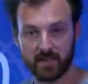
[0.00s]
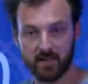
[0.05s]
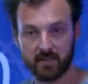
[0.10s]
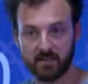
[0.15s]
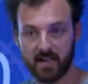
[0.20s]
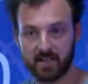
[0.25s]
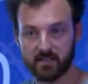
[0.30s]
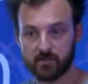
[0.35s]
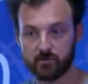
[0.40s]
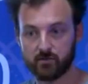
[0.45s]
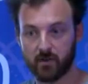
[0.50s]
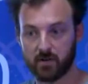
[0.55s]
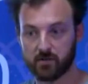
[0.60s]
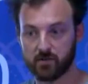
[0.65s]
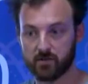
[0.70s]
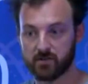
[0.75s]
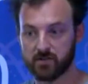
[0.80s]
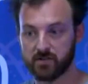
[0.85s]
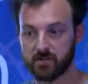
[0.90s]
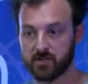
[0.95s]
data
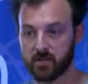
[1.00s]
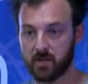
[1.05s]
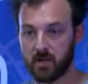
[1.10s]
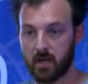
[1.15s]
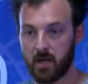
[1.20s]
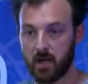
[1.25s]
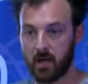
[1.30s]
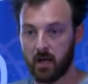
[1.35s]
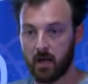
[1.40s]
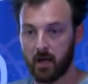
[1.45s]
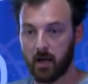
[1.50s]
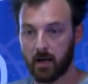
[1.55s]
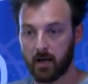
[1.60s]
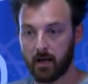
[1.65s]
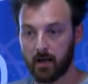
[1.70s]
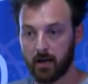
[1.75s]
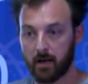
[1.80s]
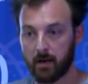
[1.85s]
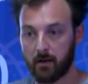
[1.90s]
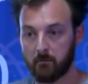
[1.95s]
structures.
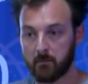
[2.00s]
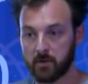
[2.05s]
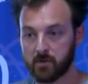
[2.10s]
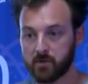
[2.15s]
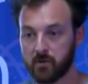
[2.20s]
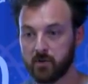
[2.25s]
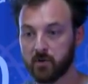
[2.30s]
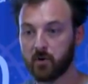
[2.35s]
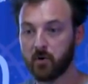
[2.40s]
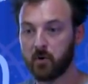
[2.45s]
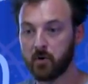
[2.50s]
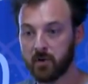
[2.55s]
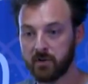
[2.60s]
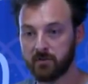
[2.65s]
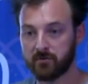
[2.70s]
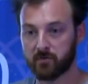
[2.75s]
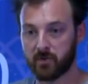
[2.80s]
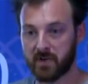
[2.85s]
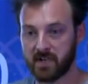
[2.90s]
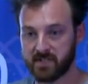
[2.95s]
So you couldn't,
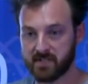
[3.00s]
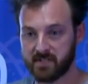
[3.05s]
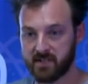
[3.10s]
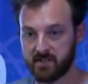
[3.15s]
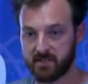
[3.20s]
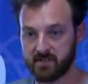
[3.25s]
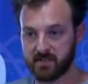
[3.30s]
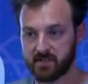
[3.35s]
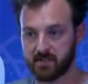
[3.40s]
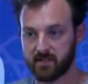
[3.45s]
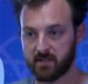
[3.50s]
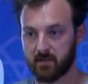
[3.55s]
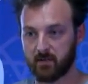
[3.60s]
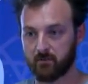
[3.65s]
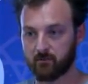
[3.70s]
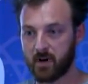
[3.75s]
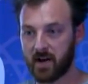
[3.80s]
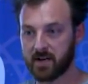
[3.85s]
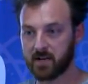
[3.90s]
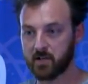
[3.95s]
for instance,
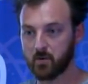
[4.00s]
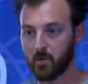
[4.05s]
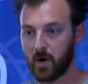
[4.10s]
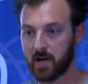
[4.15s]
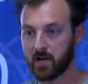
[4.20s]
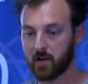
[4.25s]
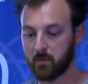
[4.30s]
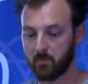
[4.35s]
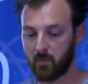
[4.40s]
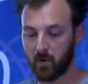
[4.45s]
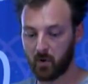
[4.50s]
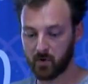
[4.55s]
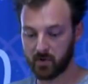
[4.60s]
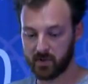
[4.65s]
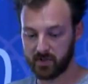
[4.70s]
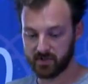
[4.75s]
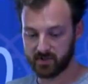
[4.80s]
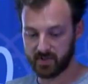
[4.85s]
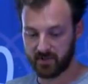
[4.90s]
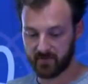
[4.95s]
write a UI
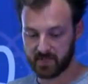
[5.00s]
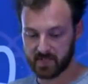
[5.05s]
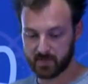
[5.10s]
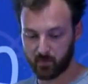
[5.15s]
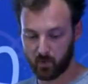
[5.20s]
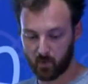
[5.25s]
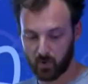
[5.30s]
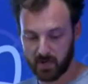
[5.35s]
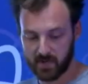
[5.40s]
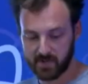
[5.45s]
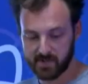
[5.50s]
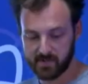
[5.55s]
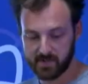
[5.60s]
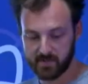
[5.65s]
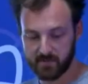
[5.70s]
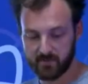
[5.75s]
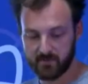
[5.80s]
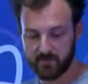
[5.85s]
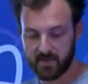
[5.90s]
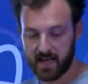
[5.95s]
component at this
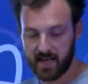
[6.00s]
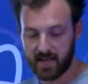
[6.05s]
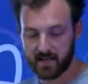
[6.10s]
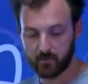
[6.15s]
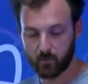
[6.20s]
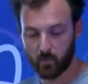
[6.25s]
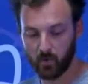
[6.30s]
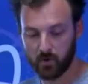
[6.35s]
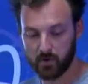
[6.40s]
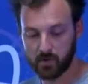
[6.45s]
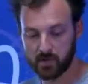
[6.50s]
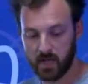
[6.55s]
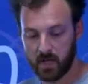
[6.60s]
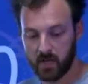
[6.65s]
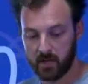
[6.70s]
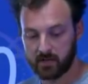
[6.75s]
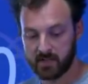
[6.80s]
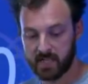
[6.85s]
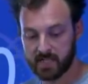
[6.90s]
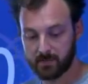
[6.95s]
point that would
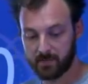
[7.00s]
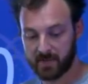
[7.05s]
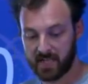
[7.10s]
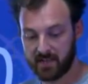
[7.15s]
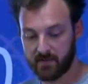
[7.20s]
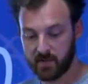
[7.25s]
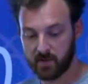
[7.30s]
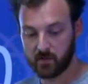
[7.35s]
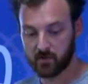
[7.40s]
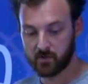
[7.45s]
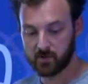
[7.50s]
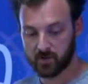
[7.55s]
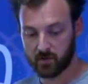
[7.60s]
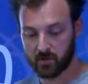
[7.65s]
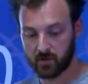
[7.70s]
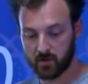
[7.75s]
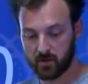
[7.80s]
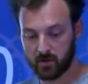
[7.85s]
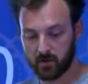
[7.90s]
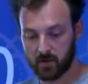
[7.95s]
display the
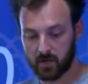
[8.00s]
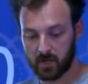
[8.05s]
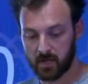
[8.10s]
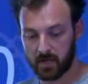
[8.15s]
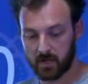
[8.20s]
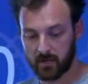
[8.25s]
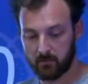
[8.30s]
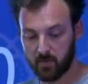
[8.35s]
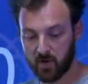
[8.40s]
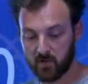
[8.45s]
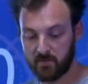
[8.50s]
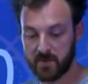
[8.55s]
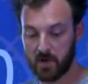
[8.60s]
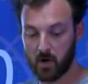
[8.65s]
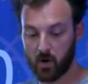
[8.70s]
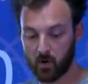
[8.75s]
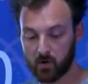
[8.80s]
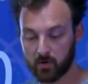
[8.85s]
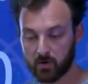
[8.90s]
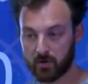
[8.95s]
user, both the
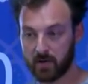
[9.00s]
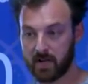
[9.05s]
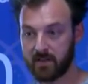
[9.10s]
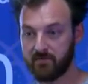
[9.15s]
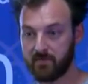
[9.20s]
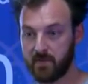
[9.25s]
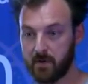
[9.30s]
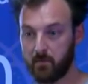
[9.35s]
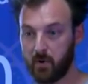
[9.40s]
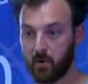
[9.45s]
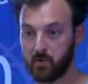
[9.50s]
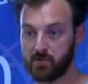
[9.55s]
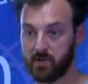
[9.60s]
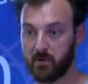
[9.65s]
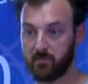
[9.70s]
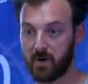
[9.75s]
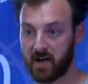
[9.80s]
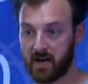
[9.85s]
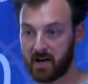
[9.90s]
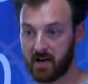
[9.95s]
owner and the
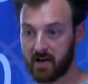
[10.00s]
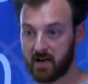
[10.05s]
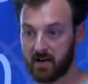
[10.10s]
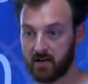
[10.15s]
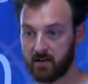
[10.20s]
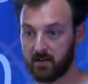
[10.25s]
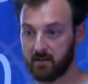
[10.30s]
posted by.